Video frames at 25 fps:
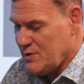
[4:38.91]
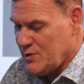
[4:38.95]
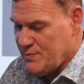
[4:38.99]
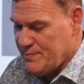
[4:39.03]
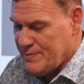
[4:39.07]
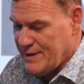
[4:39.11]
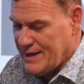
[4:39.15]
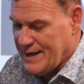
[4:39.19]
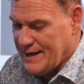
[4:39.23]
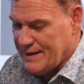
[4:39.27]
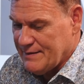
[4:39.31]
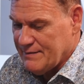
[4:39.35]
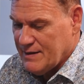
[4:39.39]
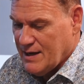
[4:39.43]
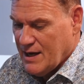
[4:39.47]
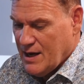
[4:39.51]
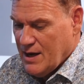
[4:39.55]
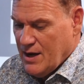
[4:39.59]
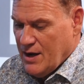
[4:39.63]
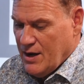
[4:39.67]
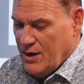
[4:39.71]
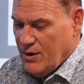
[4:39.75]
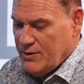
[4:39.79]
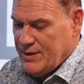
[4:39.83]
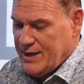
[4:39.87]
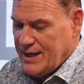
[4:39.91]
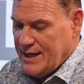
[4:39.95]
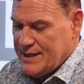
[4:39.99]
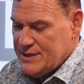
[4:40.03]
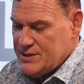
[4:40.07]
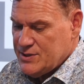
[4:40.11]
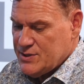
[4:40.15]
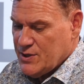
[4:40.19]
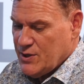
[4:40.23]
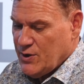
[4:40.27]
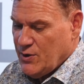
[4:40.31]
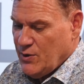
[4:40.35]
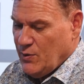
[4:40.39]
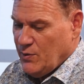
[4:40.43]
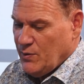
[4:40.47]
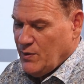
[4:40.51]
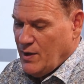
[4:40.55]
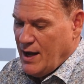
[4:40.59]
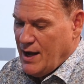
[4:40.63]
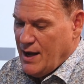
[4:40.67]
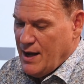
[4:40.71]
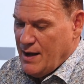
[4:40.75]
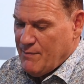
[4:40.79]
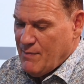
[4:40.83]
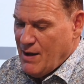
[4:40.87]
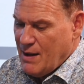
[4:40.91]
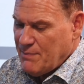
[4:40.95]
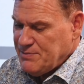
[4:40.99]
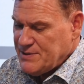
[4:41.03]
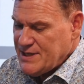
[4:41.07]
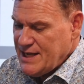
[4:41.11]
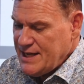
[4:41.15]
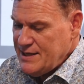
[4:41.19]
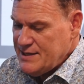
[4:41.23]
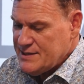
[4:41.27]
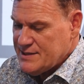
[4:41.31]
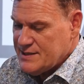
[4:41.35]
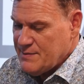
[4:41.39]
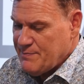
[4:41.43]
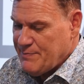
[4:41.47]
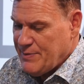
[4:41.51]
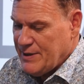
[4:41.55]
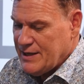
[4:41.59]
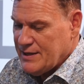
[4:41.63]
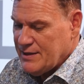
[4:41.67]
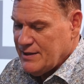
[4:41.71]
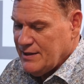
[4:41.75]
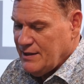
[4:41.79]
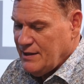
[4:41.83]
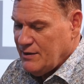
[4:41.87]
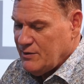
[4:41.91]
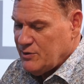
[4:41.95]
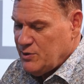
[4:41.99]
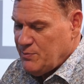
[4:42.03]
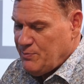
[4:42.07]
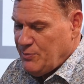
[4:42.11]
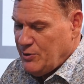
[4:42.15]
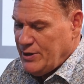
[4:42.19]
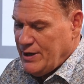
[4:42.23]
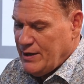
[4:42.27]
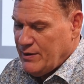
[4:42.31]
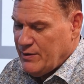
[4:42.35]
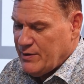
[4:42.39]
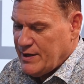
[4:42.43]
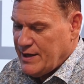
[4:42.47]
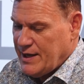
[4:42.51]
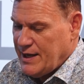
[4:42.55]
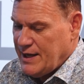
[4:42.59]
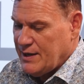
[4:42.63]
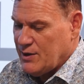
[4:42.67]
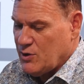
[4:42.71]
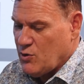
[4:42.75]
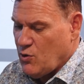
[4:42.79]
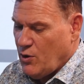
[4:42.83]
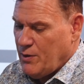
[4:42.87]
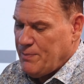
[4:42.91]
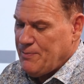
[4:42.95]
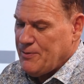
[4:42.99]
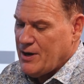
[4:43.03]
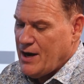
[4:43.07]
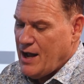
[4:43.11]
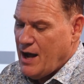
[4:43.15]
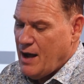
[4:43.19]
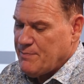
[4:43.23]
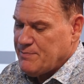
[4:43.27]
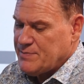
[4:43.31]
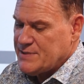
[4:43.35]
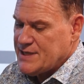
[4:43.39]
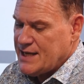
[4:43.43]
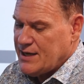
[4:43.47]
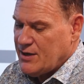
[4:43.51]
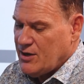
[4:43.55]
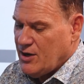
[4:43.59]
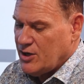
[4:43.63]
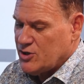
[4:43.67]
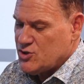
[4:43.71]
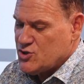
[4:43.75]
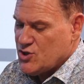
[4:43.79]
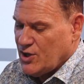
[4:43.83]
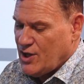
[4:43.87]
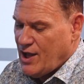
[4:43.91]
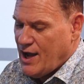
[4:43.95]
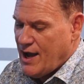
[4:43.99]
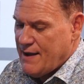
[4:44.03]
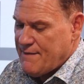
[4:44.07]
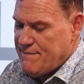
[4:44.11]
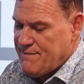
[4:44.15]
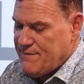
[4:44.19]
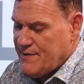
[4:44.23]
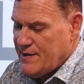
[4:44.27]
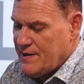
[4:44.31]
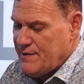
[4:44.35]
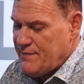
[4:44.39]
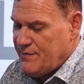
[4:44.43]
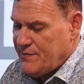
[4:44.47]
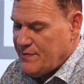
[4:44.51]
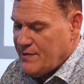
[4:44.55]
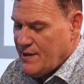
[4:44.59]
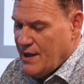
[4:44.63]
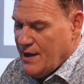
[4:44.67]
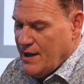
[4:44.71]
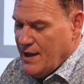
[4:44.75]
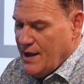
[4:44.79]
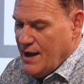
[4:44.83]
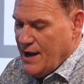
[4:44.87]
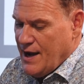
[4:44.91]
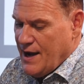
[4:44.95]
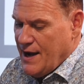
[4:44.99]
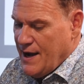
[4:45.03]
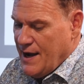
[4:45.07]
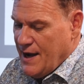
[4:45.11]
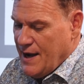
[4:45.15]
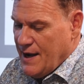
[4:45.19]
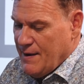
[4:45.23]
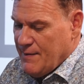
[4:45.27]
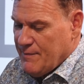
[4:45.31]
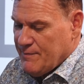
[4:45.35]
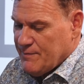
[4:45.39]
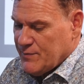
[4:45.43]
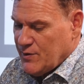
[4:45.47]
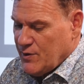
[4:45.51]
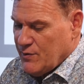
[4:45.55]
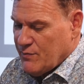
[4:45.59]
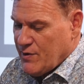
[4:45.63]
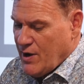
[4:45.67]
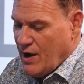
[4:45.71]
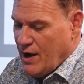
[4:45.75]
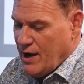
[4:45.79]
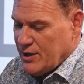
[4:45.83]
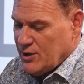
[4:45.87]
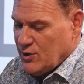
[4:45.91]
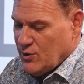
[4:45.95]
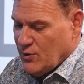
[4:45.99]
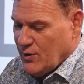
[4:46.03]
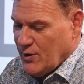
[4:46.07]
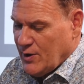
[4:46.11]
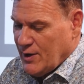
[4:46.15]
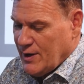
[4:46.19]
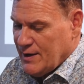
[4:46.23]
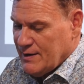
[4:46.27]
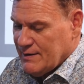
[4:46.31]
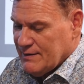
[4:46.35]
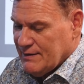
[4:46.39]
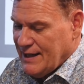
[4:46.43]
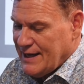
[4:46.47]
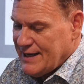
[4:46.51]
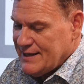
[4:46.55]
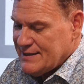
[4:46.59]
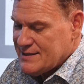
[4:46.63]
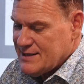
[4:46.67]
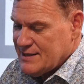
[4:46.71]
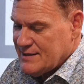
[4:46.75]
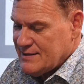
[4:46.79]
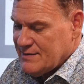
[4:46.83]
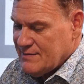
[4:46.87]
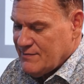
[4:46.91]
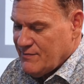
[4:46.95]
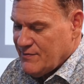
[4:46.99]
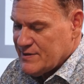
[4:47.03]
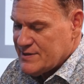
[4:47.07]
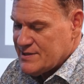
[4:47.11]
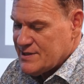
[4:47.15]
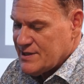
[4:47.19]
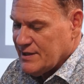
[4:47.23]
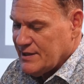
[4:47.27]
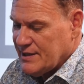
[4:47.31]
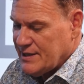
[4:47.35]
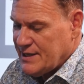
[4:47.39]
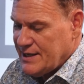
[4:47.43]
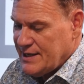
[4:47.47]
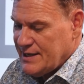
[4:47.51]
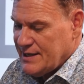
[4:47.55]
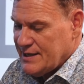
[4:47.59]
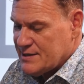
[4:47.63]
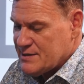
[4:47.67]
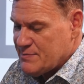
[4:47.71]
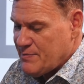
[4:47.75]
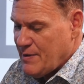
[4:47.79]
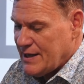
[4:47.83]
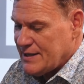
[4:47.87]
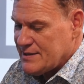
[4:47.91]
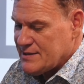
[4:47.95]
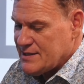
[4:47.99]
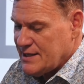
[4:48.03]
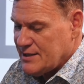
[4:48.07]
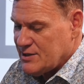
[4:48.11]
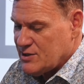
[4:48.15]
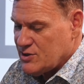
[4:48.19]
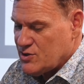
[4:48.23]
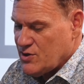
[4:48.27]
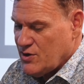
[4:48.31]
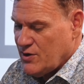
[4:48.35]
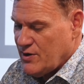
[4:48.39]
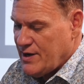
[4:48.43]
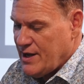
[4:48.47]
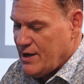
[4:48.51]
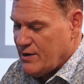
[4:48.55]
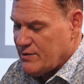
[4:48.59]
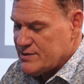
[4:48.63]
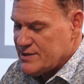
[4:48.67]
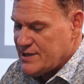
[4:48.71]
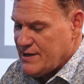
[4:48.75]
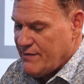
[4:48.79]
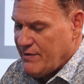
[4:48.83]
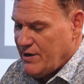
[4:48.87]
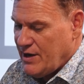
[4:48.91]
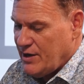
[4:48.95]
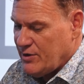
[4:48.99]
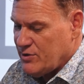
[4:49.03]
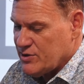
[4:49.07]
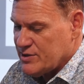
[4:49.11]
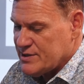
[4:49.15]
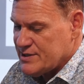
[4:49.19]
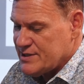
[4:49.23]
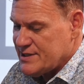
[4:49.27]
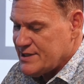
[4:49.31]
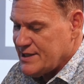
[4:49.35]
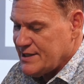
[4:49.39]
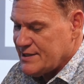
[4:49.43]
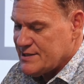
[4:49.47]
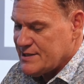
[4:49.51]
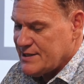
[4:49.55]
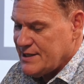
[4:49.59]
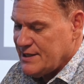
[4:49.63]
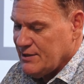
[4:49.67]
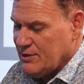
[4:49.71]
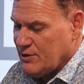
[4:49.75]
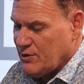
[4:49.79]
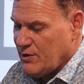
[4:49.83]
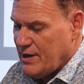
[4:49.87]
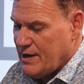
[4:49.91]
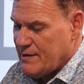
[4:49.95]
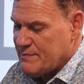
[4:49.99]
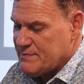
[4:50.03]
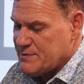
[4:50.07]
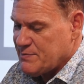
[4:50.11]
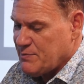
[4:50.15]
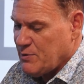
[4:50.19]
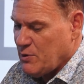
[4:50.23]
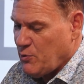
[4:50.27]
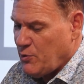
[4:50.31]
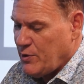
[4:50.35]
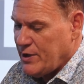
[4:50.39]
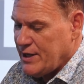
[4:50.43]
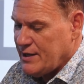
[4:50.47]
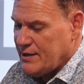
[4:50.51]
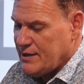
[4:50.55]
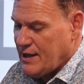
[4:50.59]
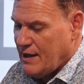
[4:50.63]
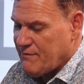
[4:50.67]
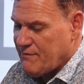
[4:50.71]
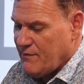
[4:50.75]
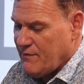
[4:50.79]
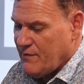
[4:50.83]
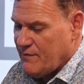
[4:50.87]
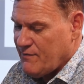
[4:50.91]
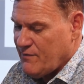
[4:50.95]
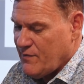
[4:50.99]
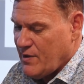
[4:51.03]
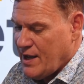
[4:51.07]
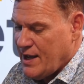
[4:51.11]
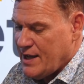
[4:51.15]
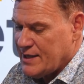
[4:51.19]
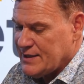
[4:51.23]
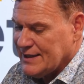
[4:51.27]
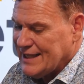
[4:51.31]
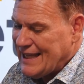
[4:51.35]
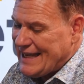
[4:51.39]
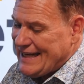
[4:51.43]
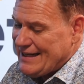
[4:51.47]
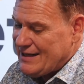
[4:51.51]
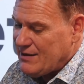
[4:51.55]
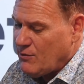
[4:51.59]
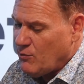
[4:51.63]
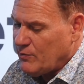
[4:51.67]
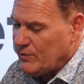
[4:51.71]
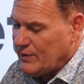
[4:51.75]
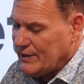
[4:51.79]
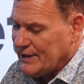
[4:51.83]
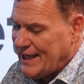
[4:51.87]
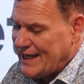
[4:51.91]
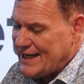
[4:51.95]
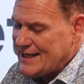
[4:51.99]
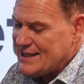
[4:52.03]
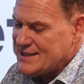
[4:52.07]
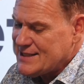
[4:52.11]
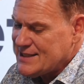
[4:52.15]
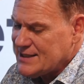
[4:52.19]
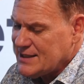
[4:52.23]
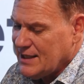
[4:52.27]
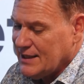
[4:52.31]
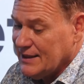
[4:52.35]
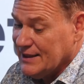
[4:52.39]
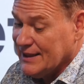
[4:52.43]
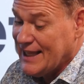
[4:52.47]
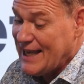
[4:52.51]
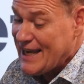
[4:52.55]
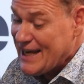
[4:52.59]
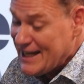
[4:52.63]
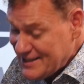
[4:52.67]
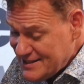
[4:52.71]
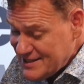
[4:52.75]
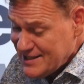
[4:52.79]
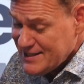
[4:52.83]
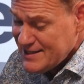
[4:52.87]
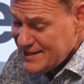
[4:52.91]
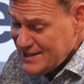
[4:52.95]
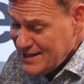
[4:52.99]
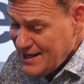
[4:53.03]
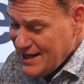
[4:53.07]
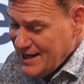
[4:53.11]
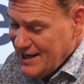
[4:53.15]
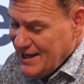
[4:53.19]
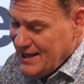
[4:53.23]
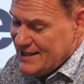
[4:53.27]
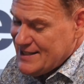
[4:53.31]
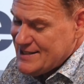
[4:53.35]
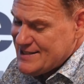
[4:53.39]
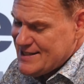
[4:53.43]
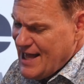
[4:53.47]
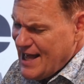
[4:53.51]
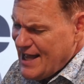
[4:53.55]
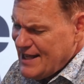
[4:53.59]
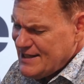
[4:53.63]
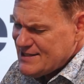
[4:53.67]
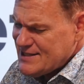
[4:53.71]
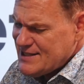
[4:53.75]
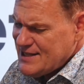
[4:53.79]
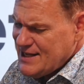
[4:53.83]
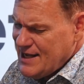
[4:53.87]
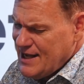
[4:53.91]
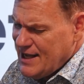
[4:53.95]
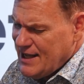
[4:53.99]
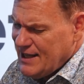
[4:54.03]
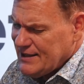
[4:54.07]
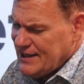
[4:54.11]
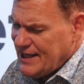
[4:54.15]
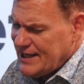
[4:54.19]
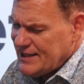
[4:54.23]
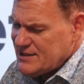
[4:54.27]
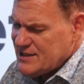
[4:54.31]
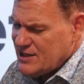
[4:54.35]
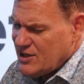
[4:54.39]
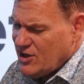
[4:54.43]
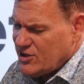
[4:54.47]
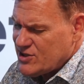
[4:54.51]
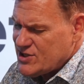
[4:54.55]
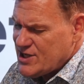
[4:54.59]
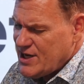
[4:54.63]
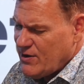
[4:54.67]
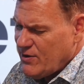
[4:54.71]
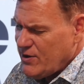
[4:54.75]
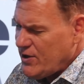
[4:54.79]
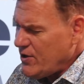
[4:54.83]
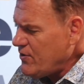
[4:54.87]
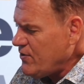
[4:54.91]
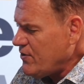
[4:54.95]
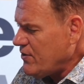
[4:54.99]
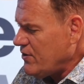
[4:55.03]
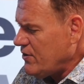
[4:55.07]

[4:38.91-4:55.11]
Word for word: bet. Okay, so uh, update us a bit. You put out a corporate update on July 5th. Um, you've got your Langton facility expecting to turn out 706 kilograms per week at Lang Lang Langton. Is that uh, Langton, Ontario?